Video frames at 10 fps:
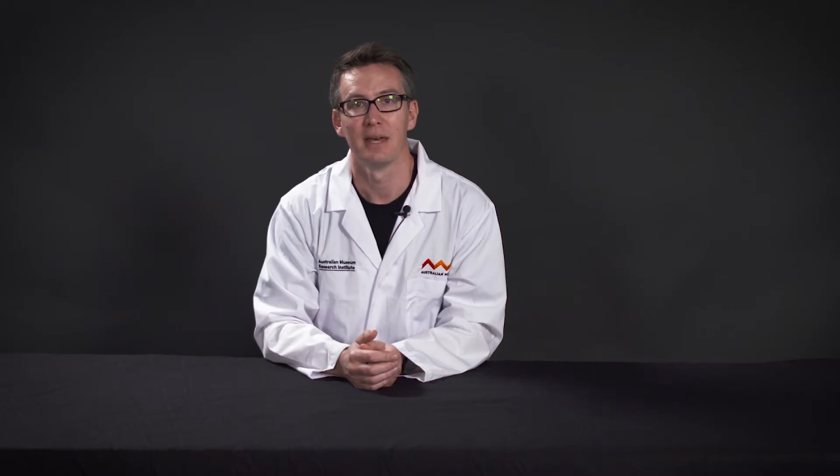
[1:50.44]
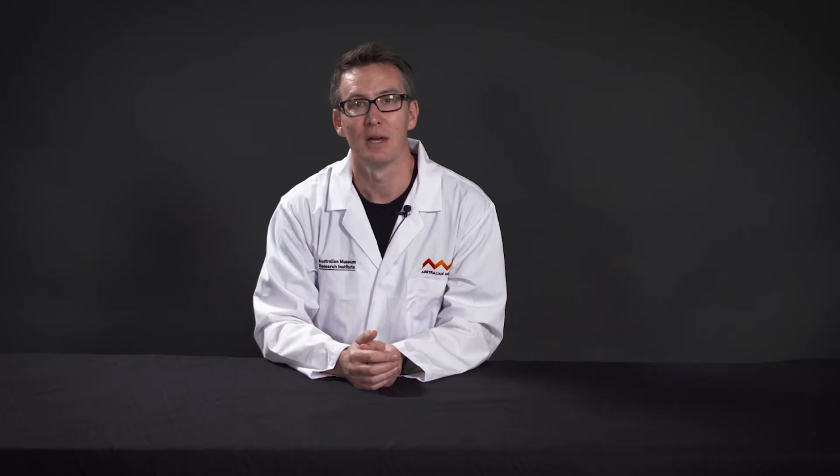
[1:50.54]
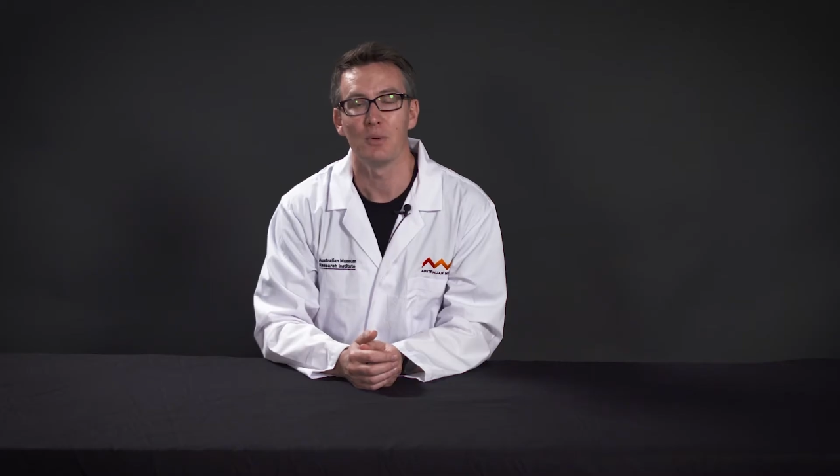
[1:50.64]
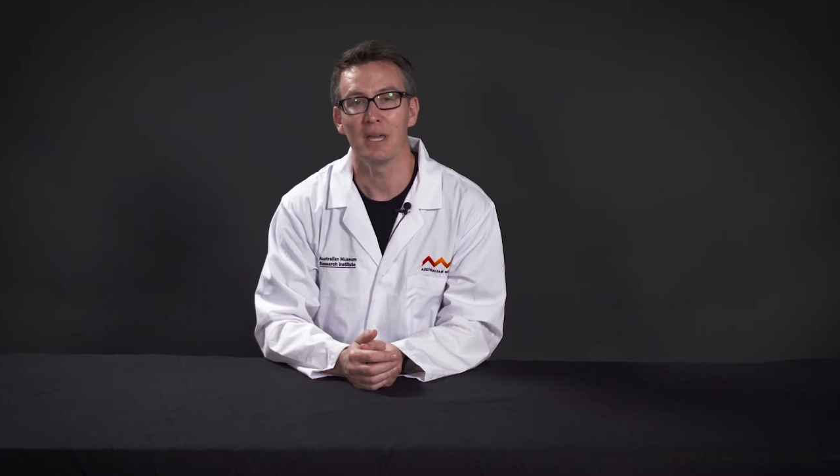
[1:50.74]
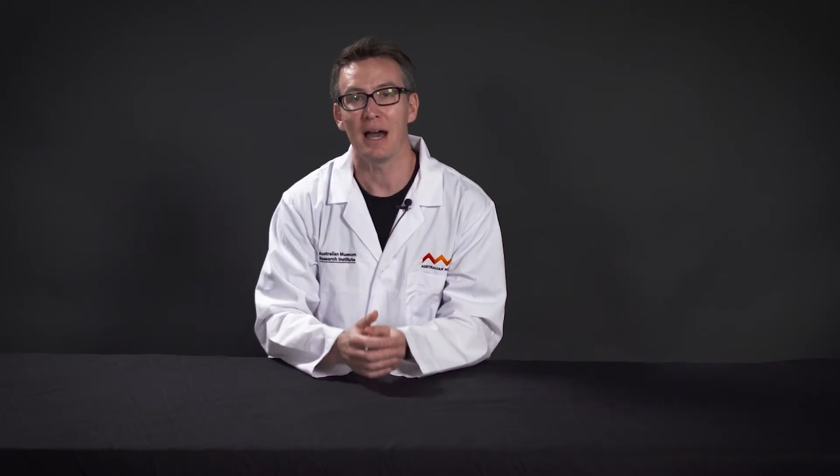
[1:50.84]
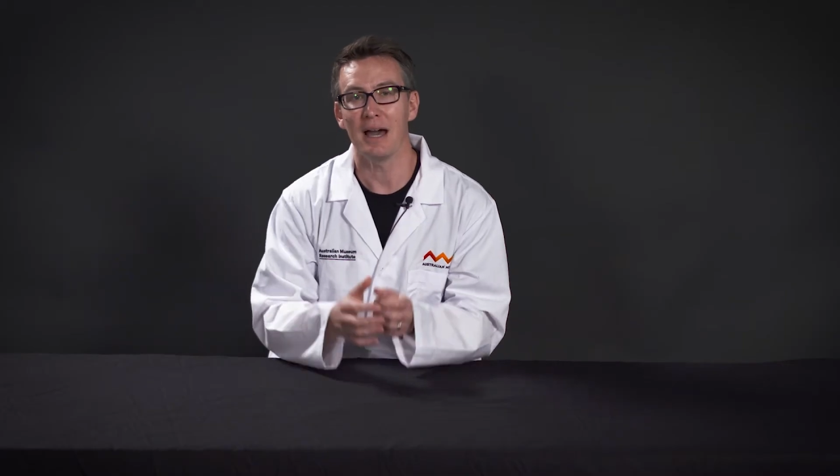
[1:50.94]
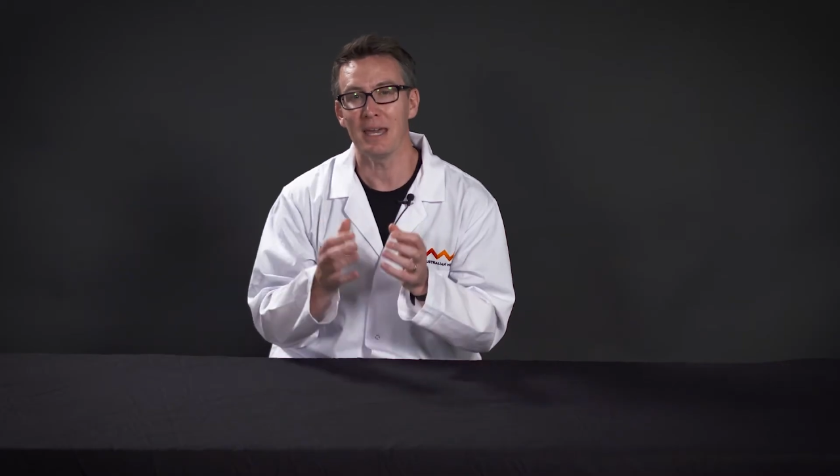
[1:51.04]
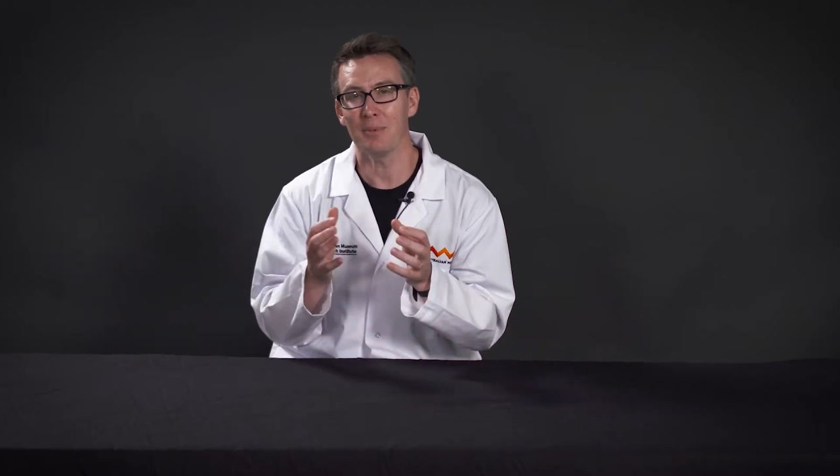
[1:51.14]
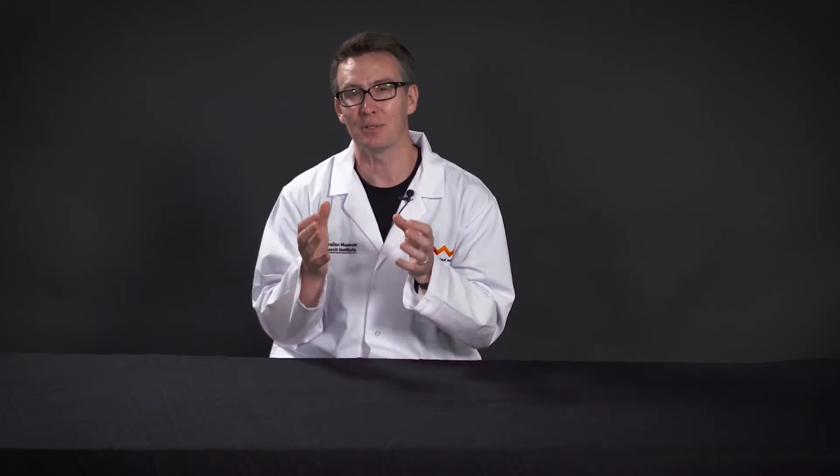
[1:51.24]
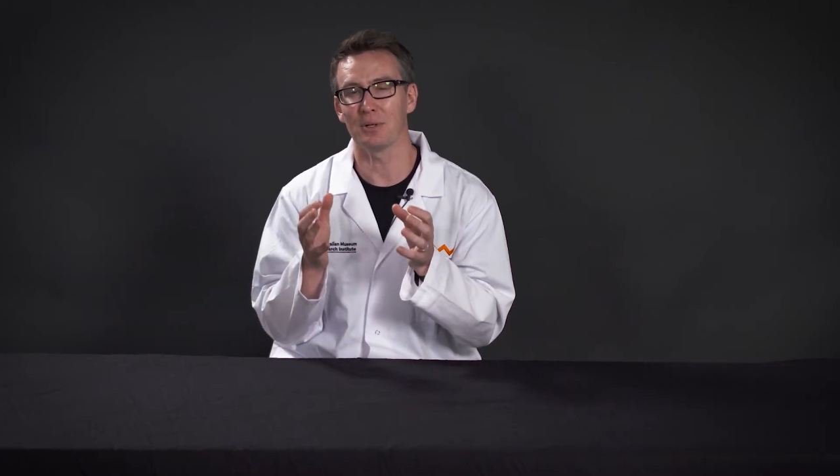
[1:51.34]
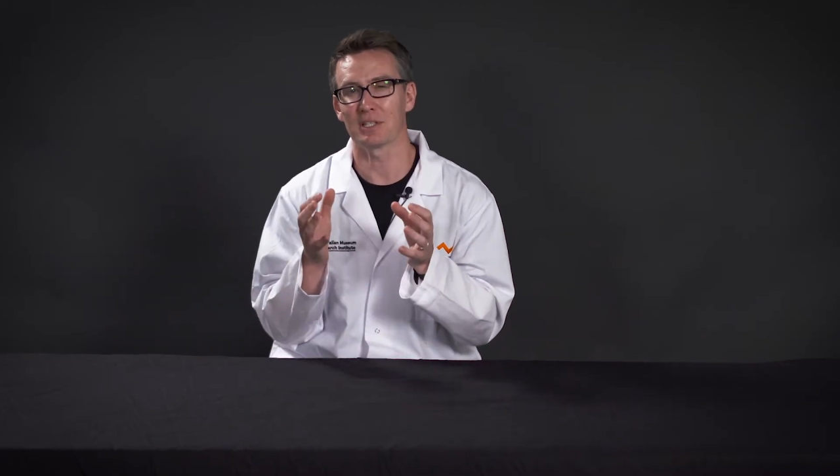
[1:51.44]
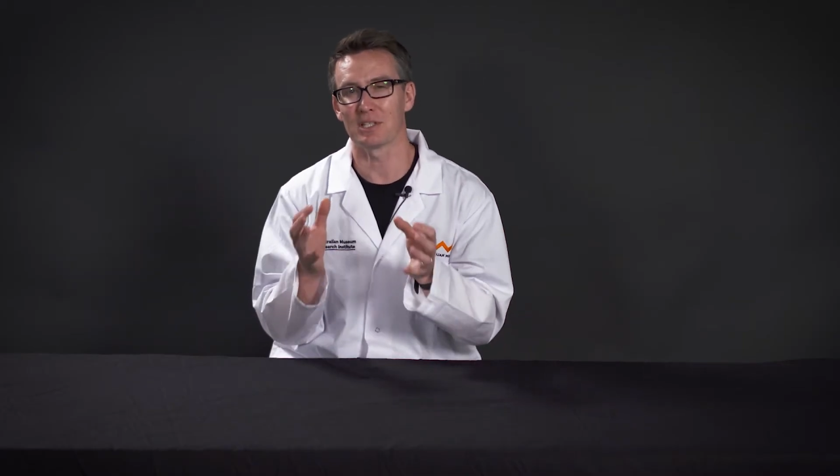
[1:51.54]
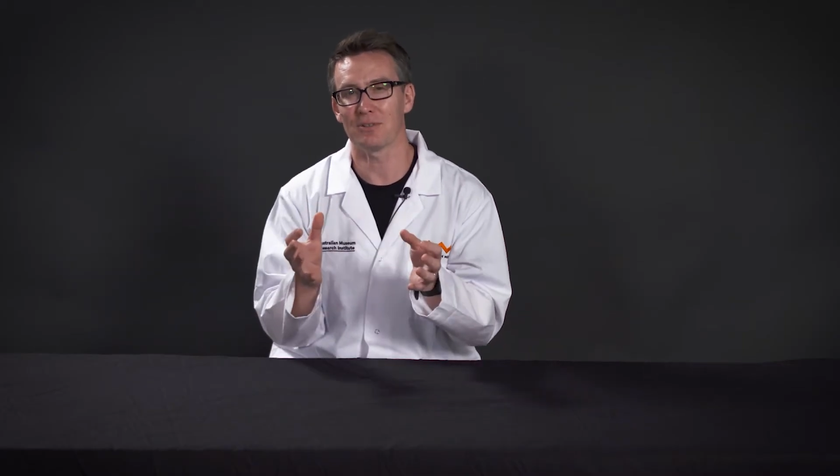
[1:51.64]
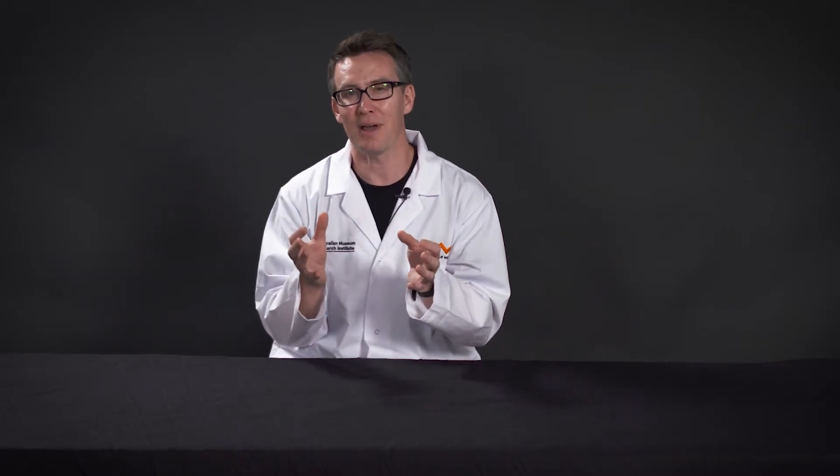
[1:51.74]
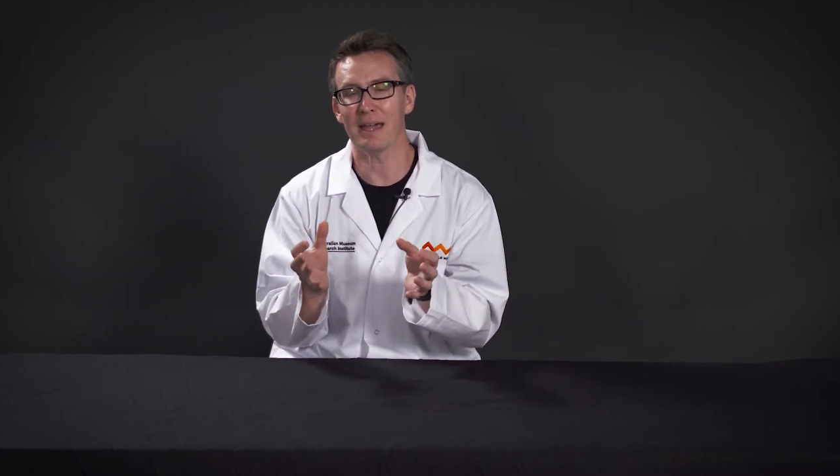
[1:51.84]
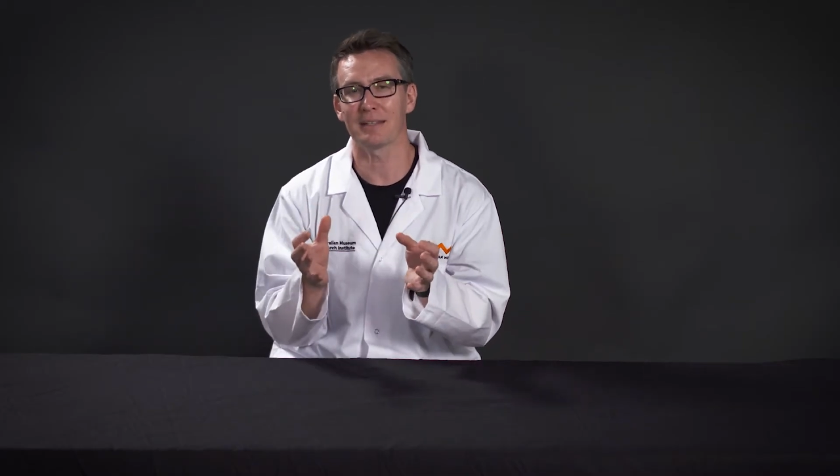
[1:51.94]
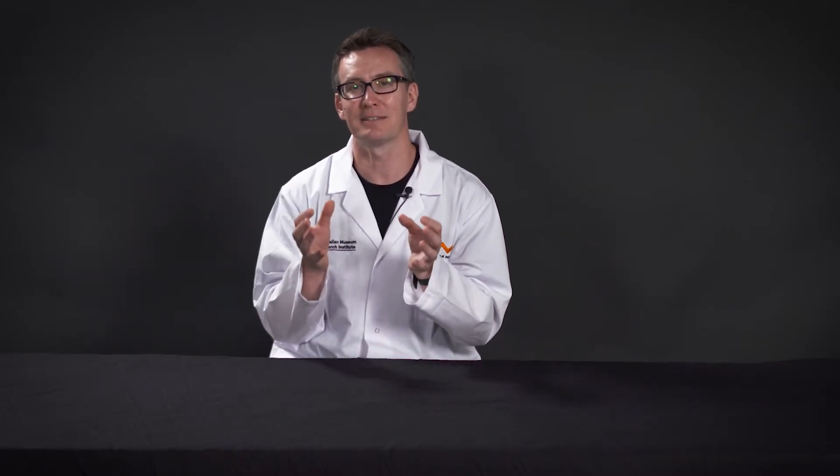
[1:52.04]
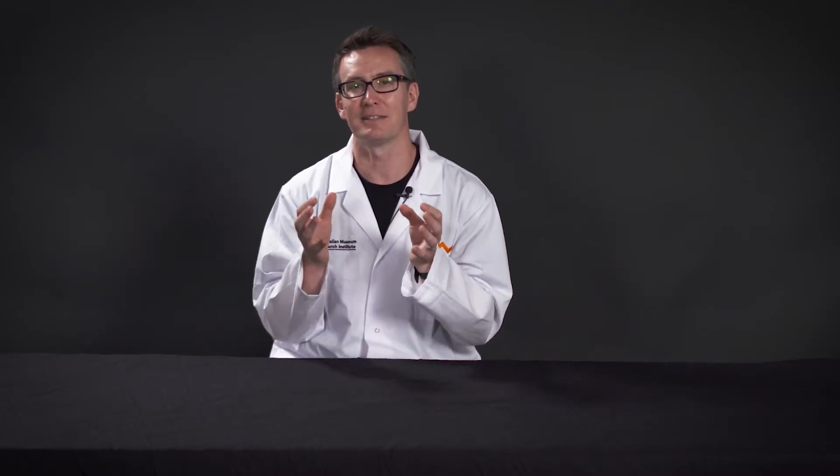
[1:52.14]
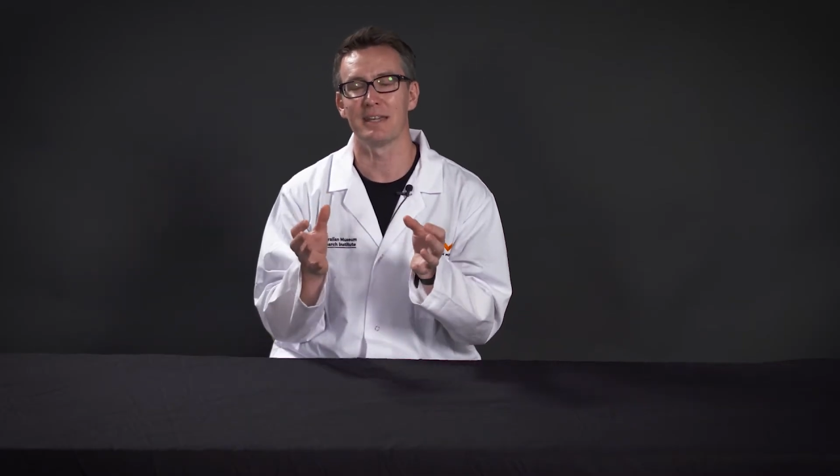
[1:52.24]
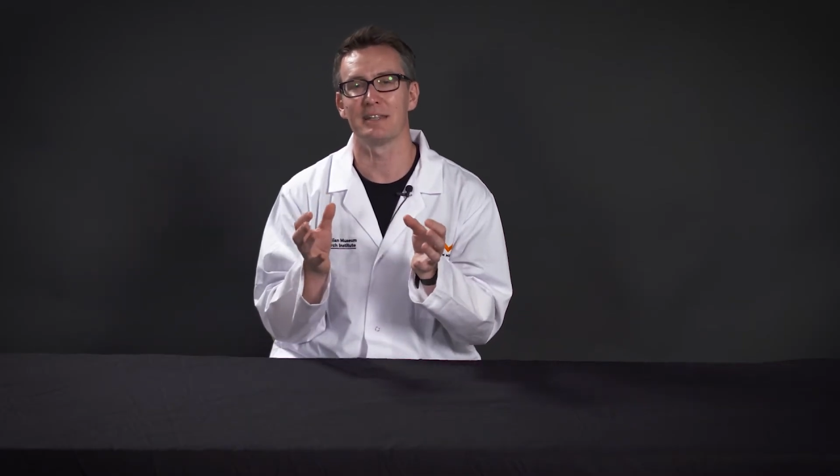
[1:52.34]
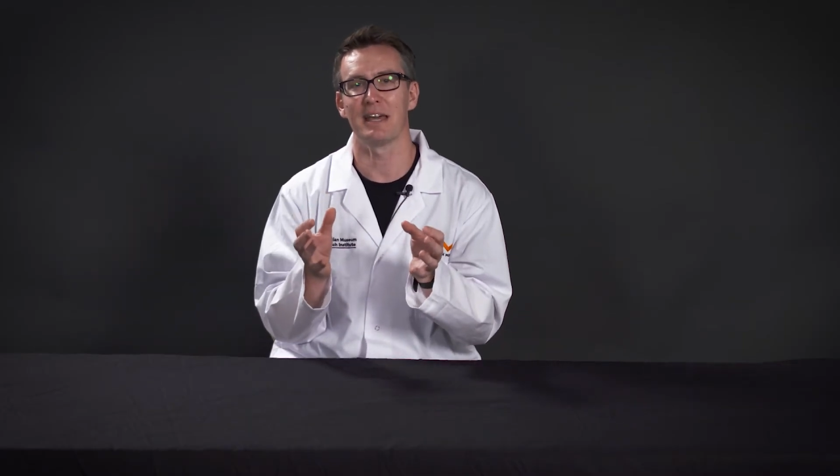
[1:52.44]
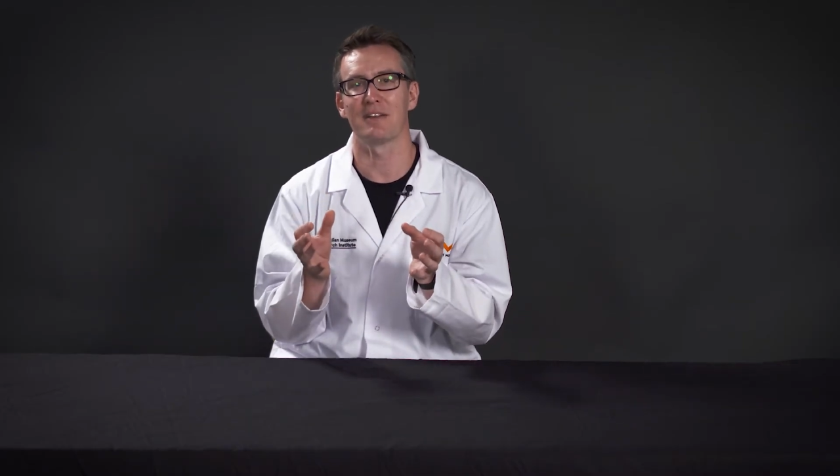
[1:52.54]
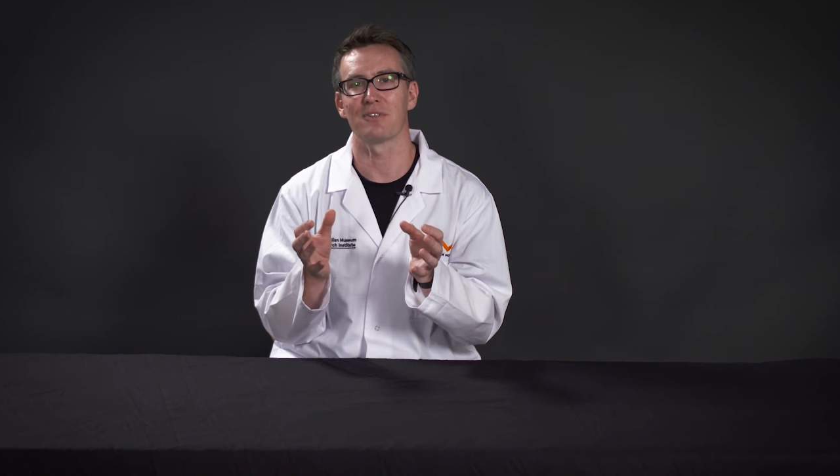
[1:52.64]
We are able to extract DNA